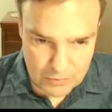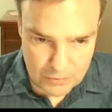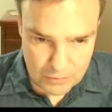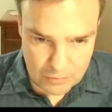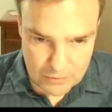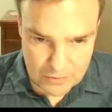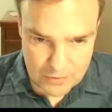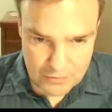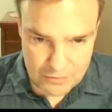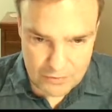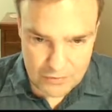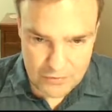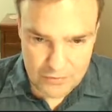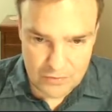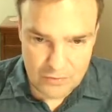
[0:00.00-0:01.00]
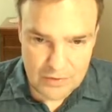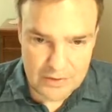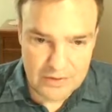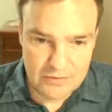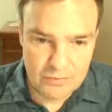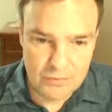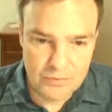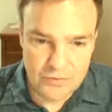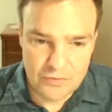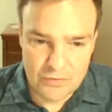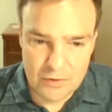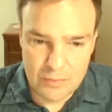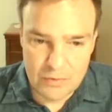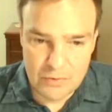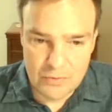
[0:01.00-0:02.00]
do with this first? So I guess we'll
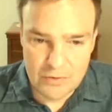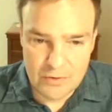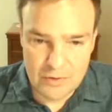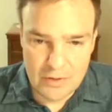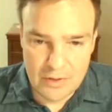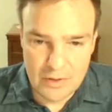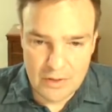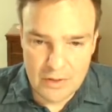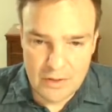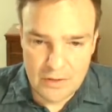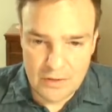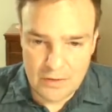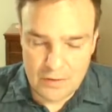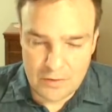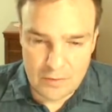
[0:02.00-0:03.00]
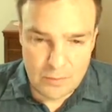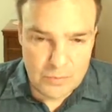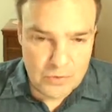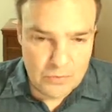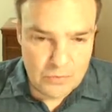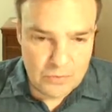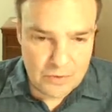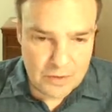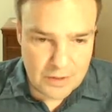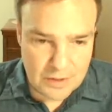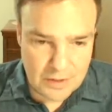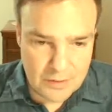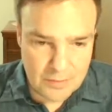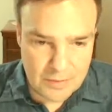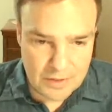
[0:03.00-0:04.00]
distribute the mu to the
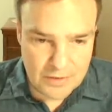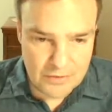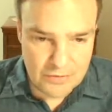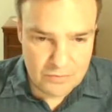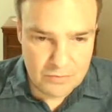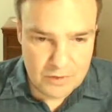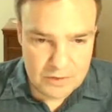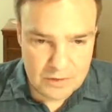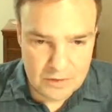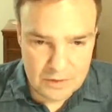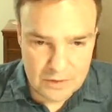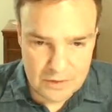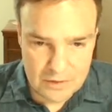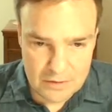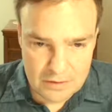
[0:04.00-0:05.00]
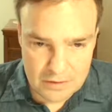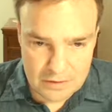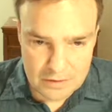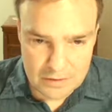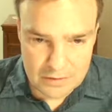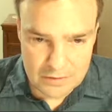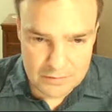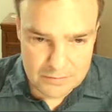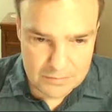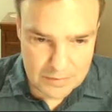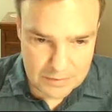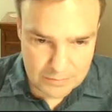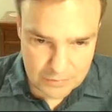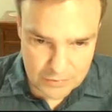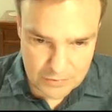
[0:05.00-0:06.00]
n minus 1,
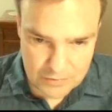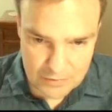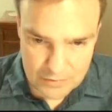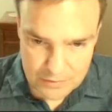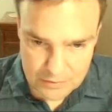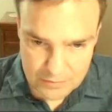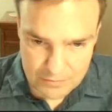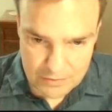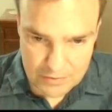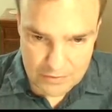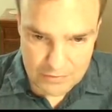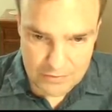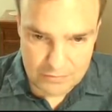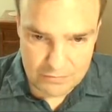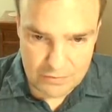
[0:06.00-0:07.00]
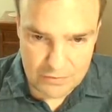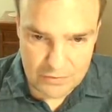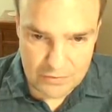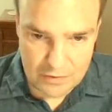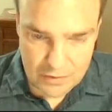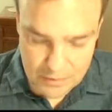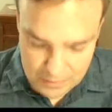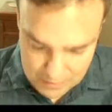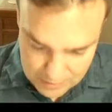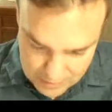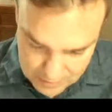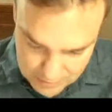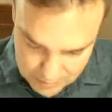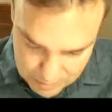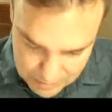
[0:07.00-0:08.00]
and we'll just look at the various different,
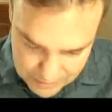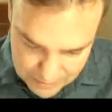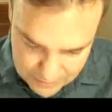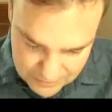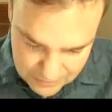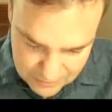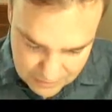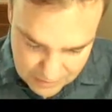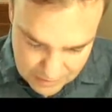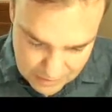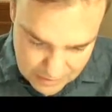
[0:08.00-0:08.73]
in the parentheses there,